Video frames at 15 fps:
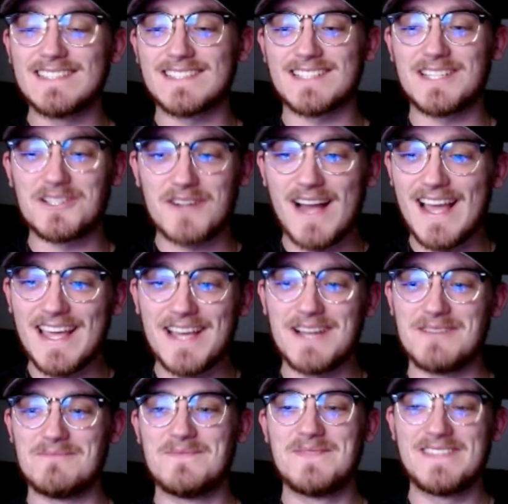here I
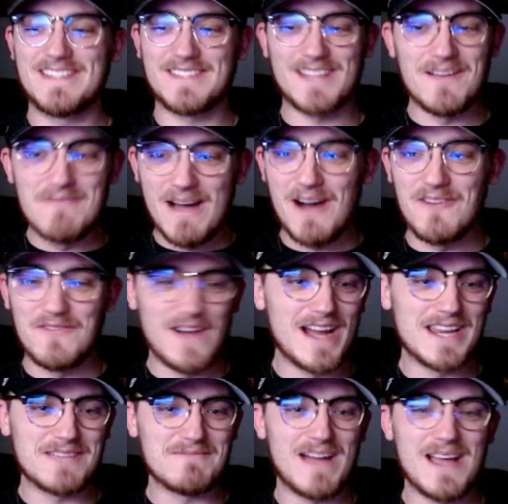am somehow
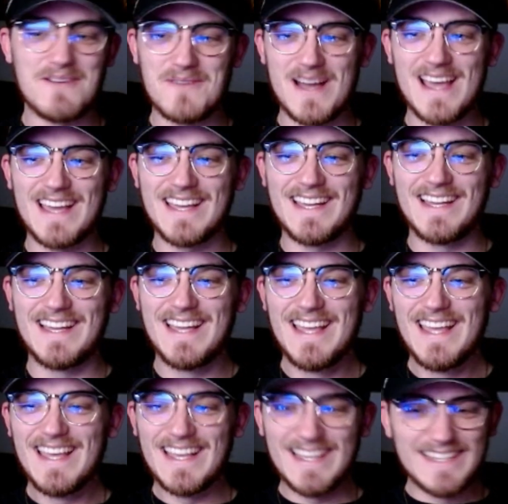finding my way
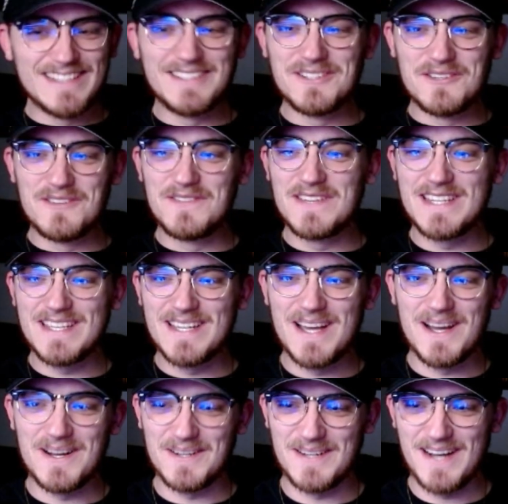into a
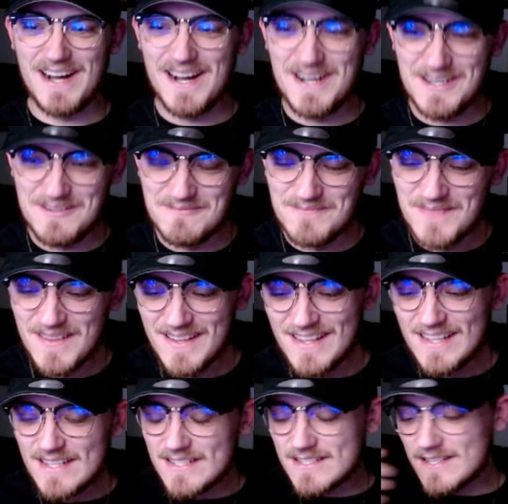video.
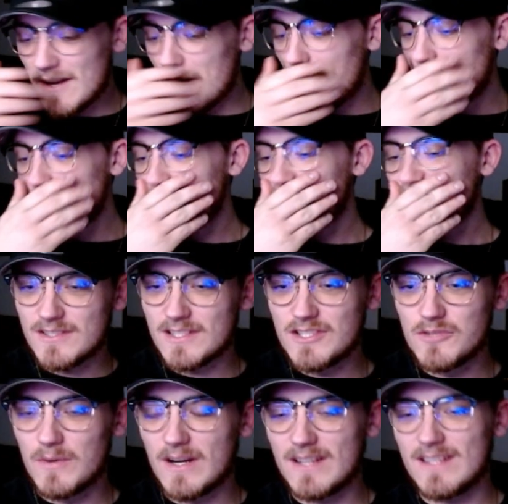So you said
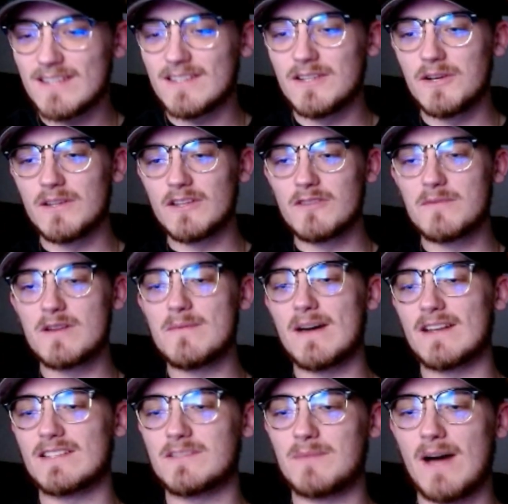you wanted to get to know a little bit
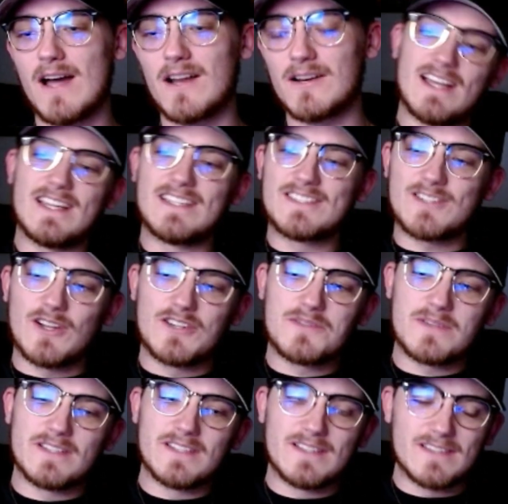about Aspyre. It starts
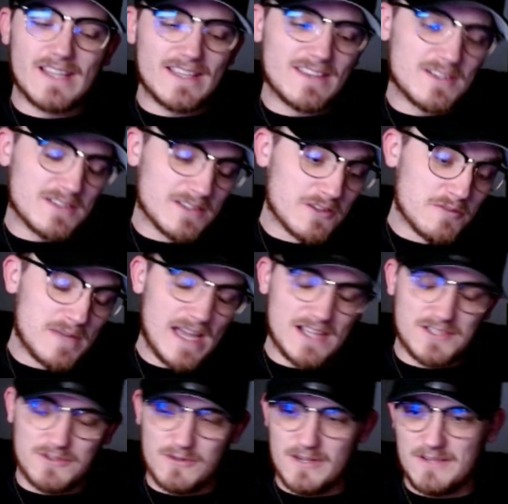with like there's a little
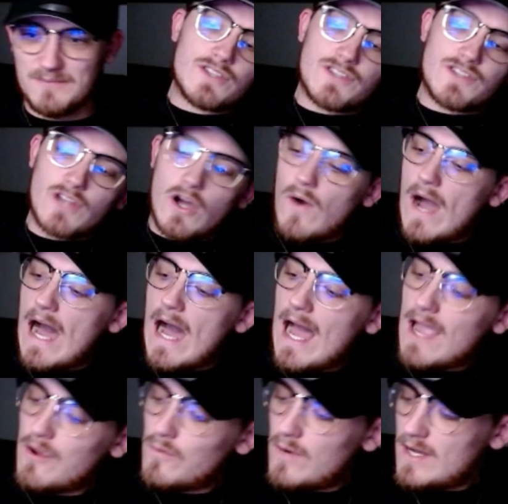backstory. So
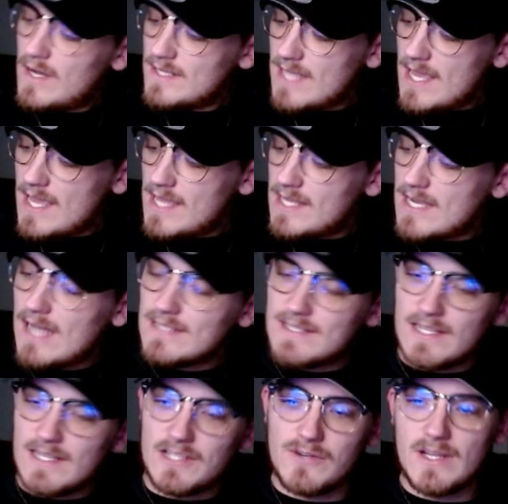I was a
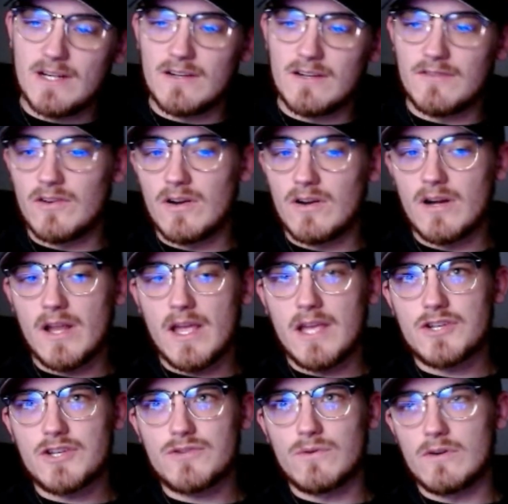content creator for a
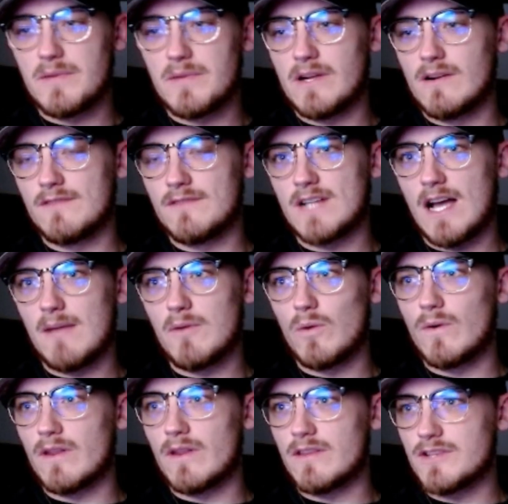short period of time. I
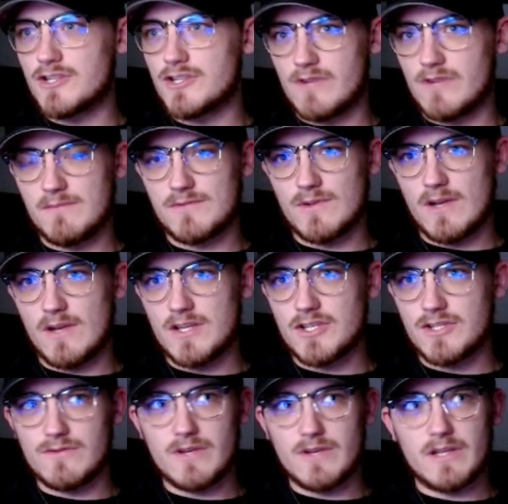wanted to stream, so I
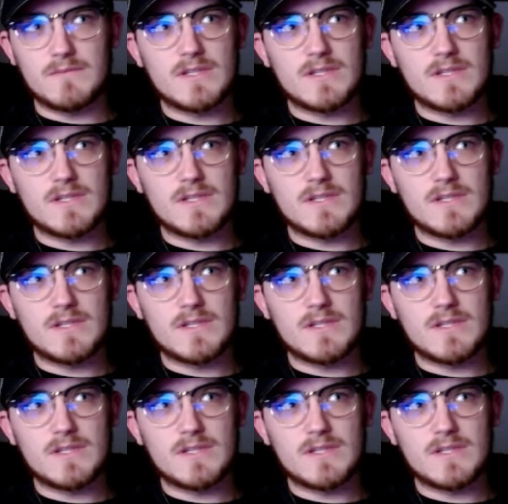streamed.